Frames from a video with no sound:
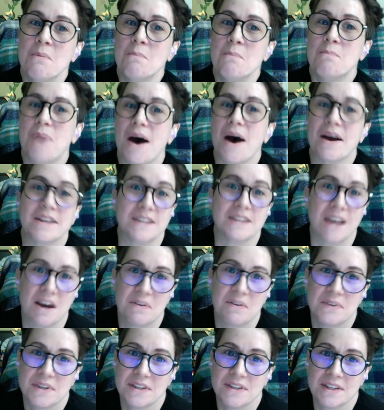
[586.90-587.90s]
But
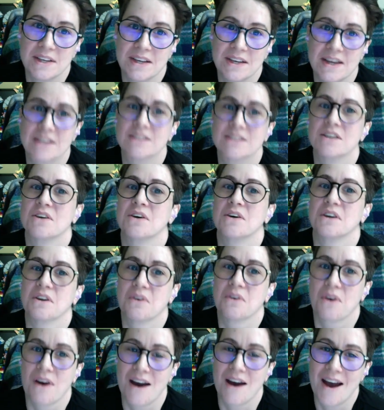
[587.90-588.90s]
definitely, it's a good
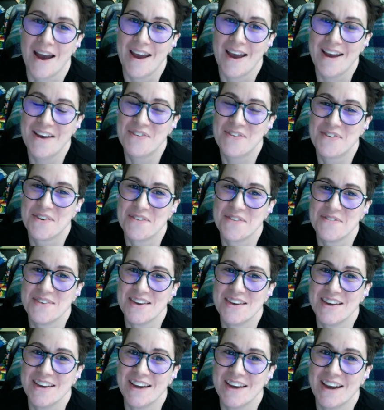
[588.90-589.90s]
cry for
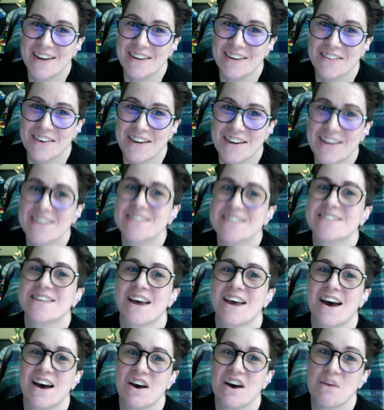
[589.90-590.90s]
me, anyways.
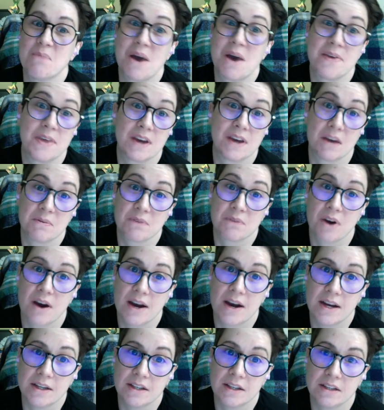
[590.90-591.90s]
I think I've
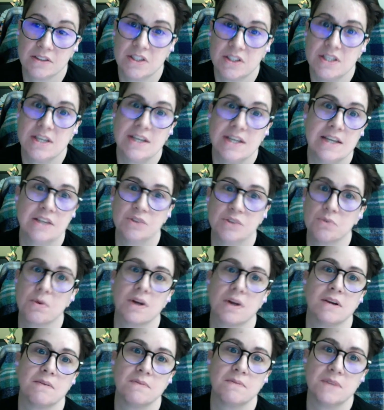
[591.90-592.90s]
cried to each
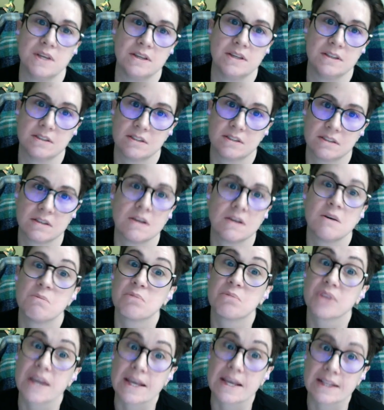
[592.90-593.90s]
one of these
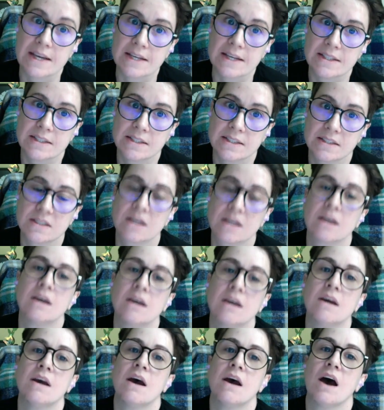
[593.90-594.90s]
playlists.
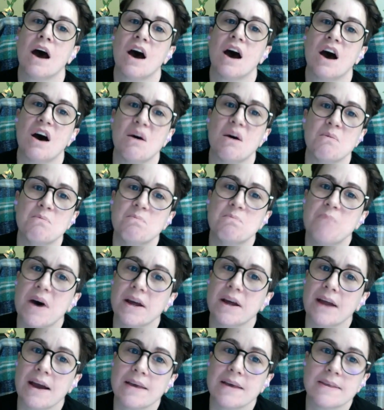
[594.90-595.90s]
But
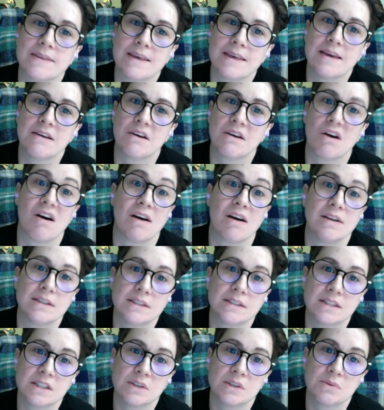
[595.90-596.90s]
I think,
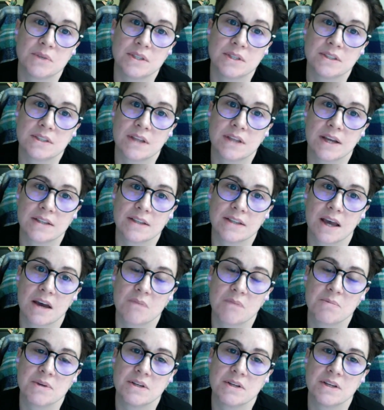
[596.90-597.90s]
honestly, the reason that's
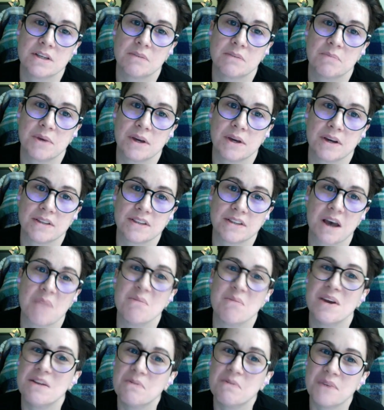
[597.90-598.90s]
happened is because I'm
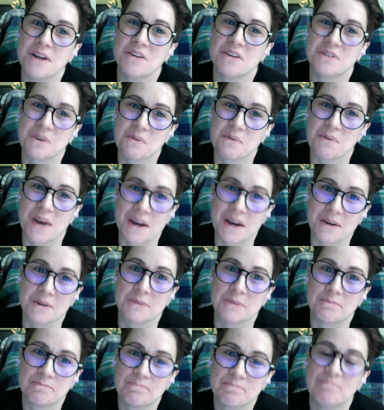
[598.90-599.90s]
in ventral
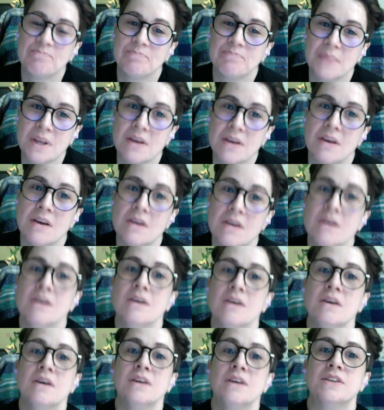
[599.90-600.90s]
vagal.
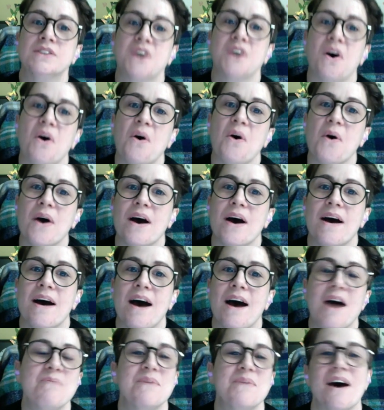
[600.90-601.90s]
So
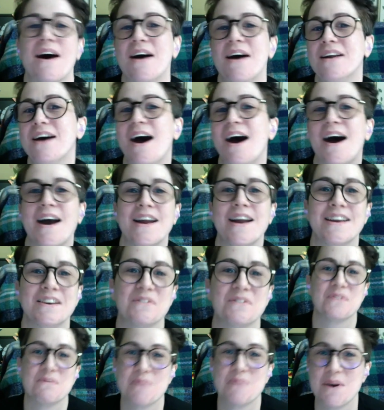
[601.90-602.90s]
I'm not hiding
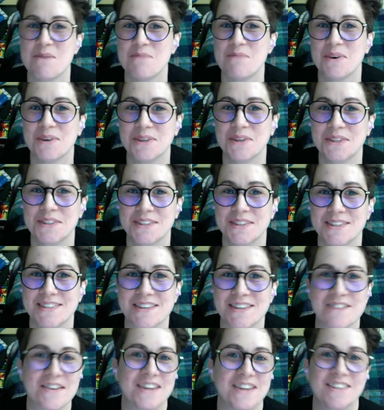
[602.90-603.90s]
my emotions.
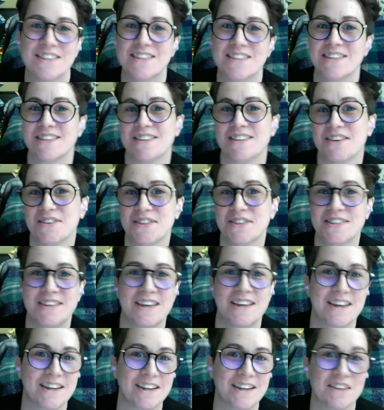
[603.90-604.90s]
I'm not
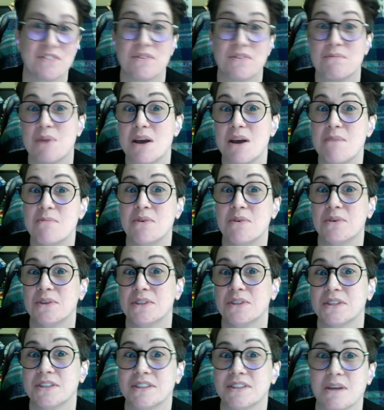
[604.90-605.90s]
disassociated from my
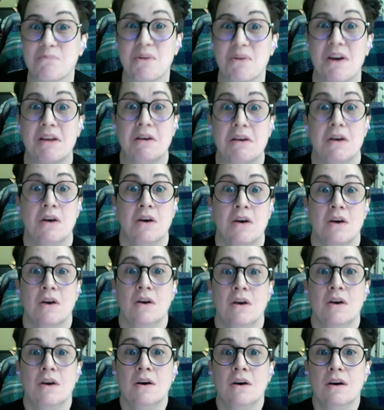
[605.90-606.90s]
emotions. I'm not,
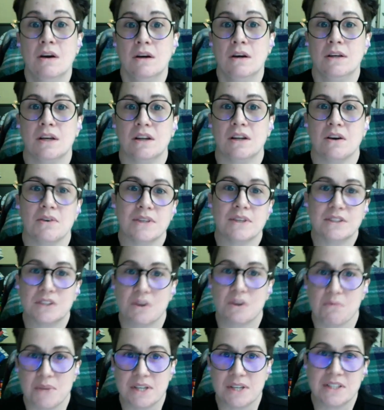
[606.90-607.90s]
in so
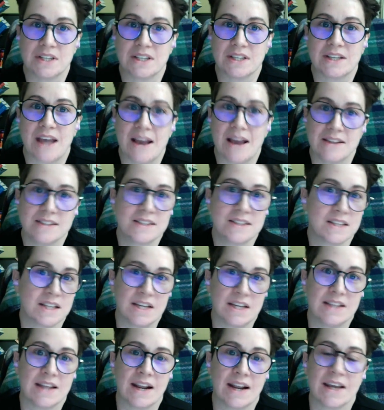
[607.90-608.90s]
much
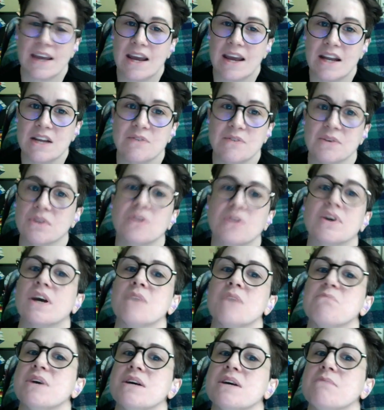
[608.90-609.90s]
intensity that I can't even look at
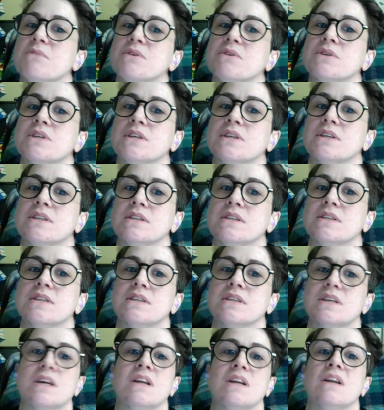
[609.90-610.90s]
my emotions
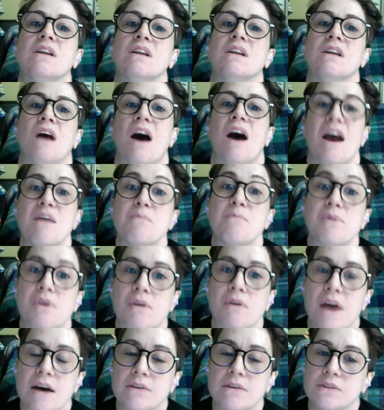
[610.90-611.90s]
in
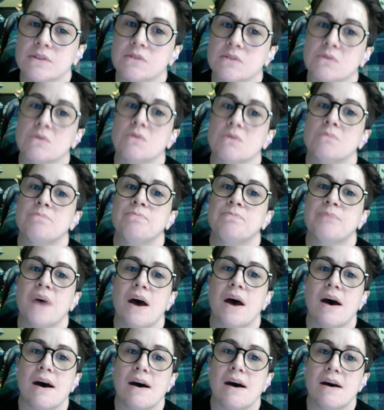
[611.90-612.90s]
hyperarousal.
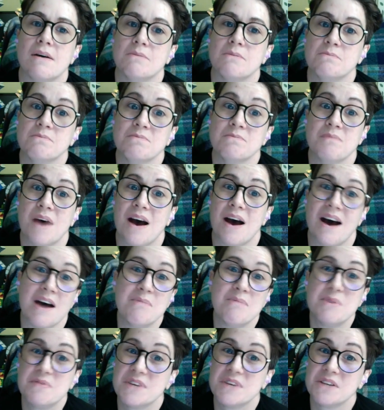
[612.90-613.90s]
I'm
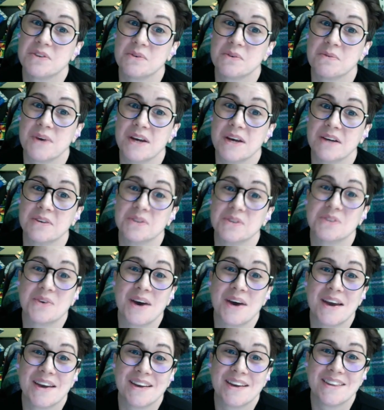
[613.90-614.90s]
in ventral vagal, so
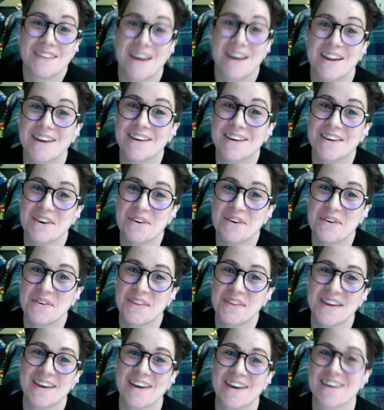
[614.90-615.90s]
I can let it go.
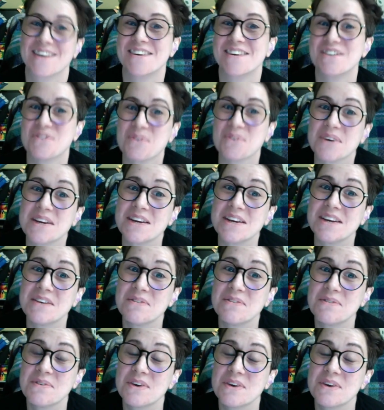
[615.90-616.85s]
Like I can grieve.